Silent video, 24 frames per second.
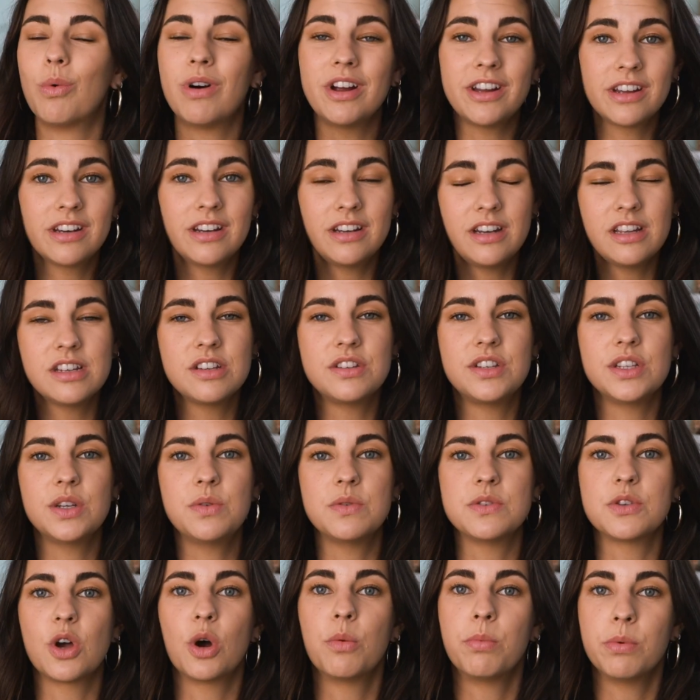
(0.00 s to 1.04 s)
what you're gonna need to
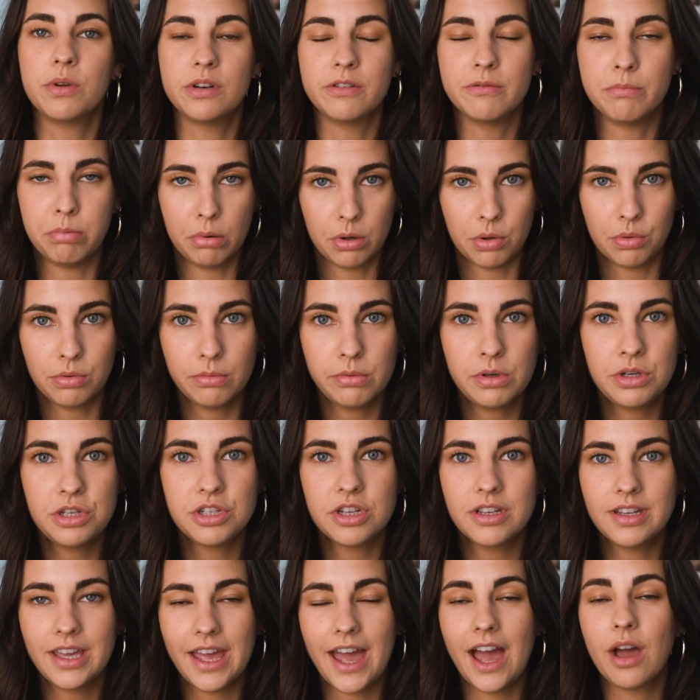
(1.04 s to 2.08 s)
do is open a
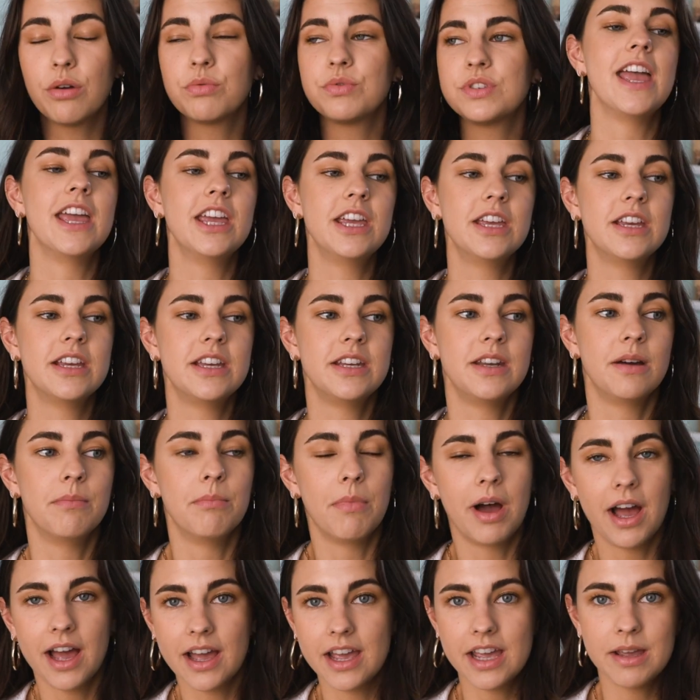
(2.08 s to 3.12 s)
brokerage account. In
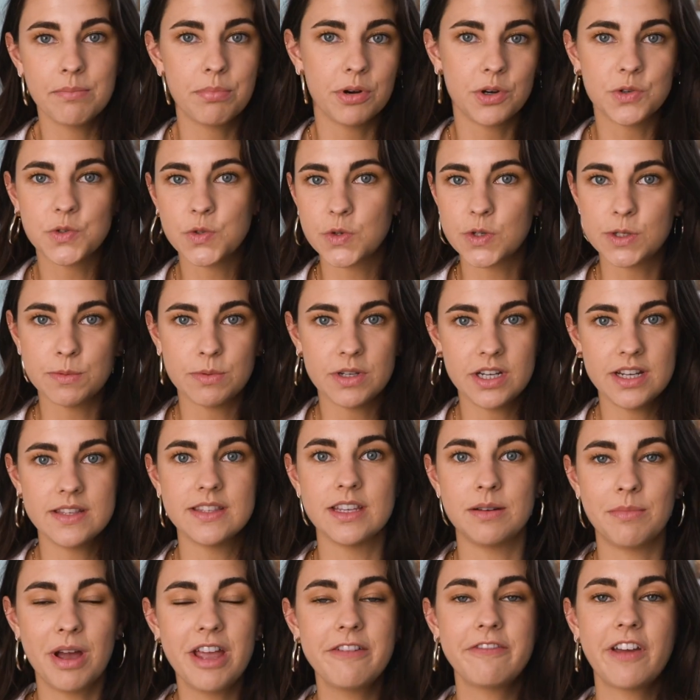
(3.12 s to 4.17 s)
my personal
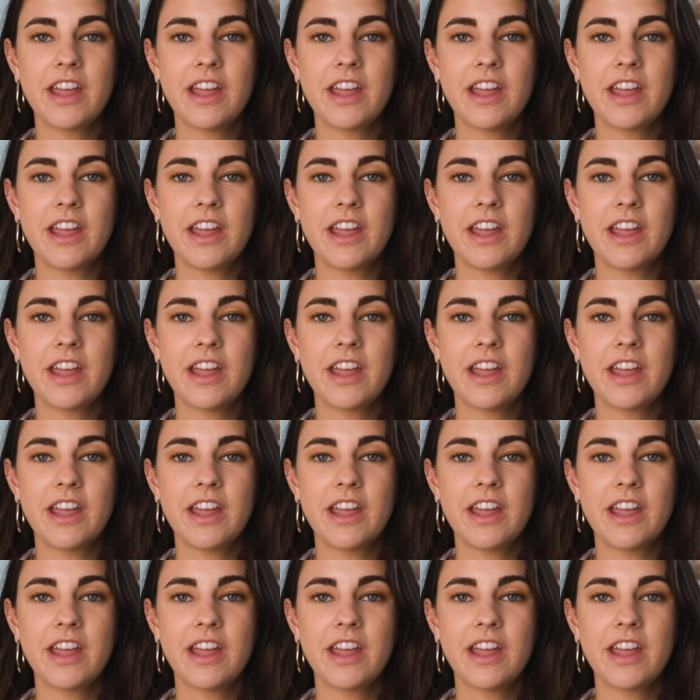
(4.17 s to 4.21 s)
experience and my